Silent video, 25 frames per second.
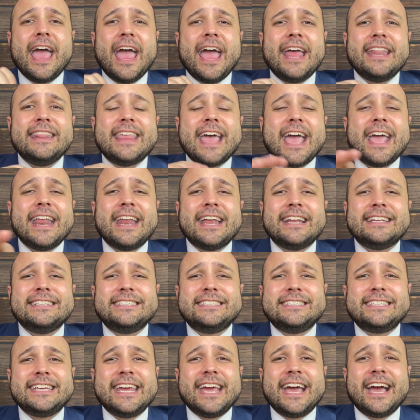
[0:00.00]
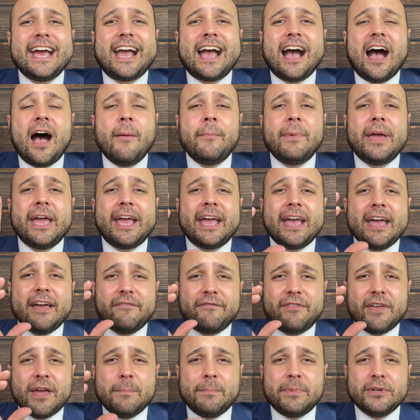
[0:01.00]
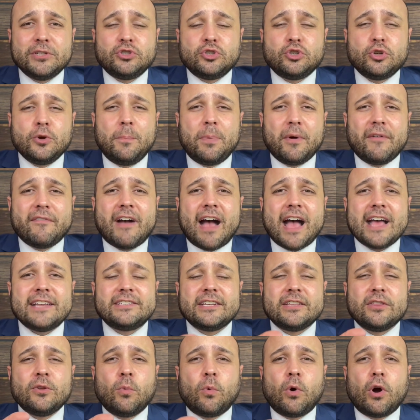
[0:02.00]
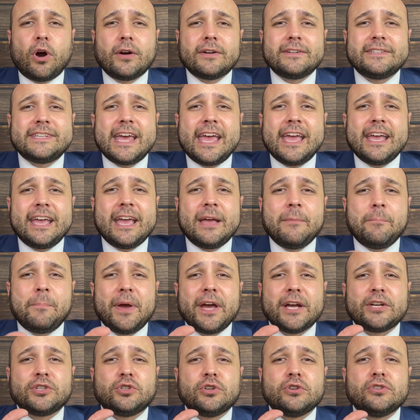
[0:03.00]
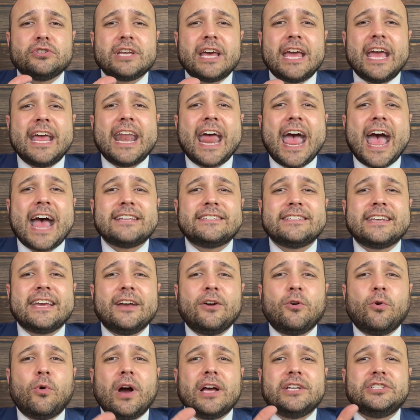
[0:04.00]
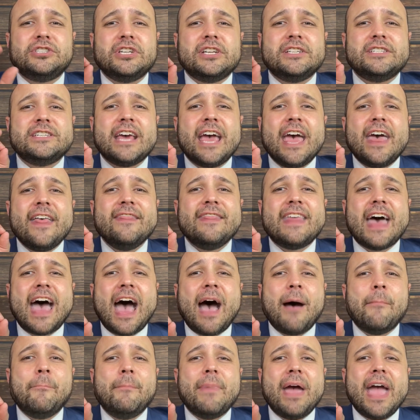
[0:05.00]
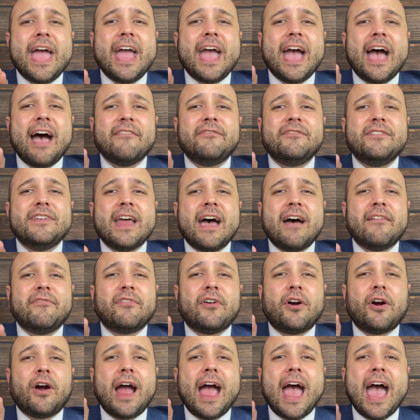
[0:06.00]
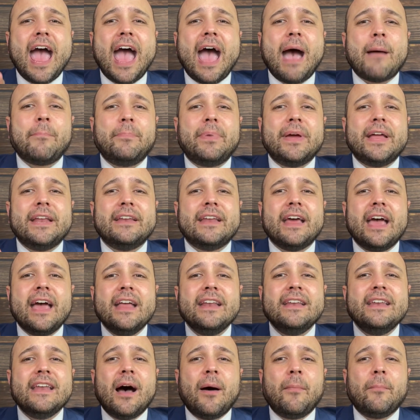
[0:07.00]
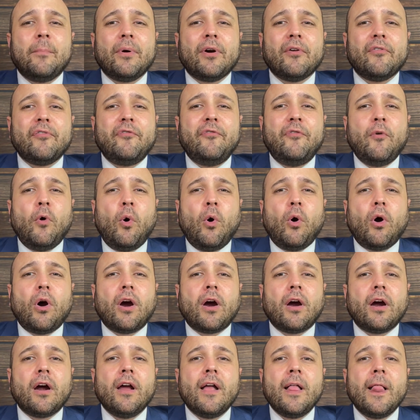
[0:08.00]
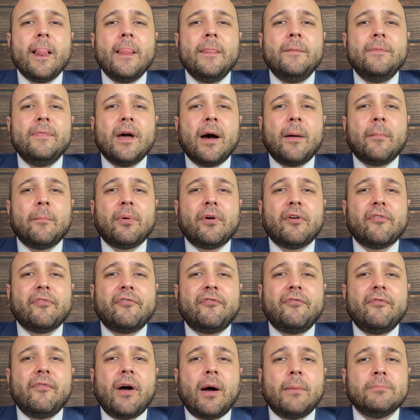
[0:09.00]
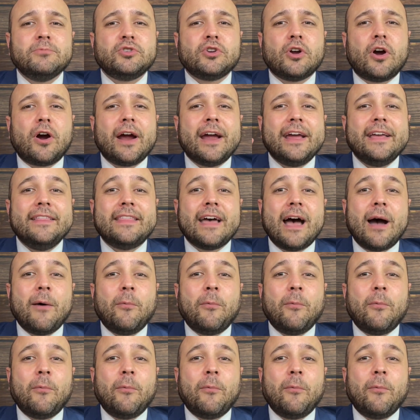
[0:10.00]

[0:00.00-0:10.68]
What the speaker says: And they didn't see it coming. If they've been supervising the work, taking pictures, and asking questions, that may have never happened. Number 5, Number 5,